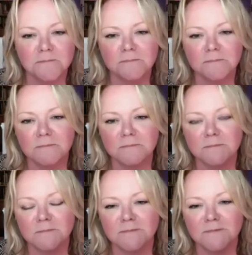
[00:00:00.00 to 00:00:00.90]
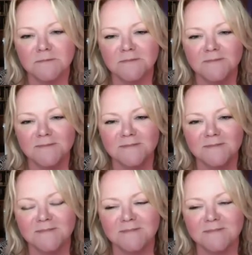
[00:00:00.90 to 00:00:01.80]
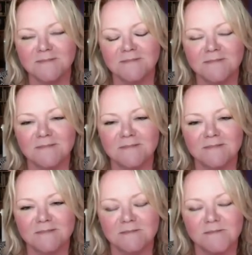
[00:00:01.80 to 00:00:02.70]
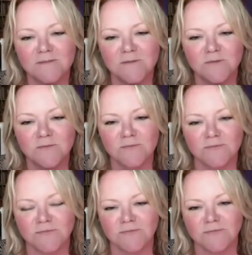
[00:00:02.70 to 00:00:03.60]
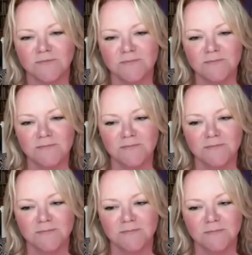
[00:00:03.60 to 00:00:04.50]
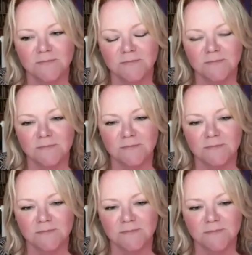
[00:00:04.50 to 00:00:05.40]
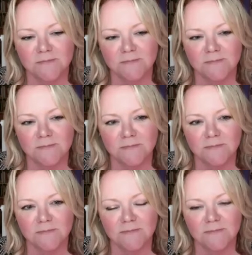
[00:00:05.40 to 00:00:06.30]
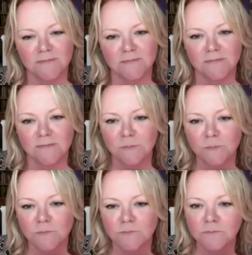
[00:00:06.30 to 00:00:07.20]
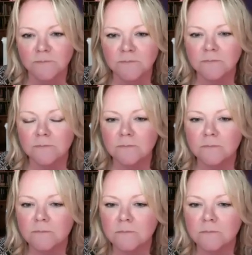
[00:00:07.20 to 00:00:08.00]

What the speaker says: (not speaking)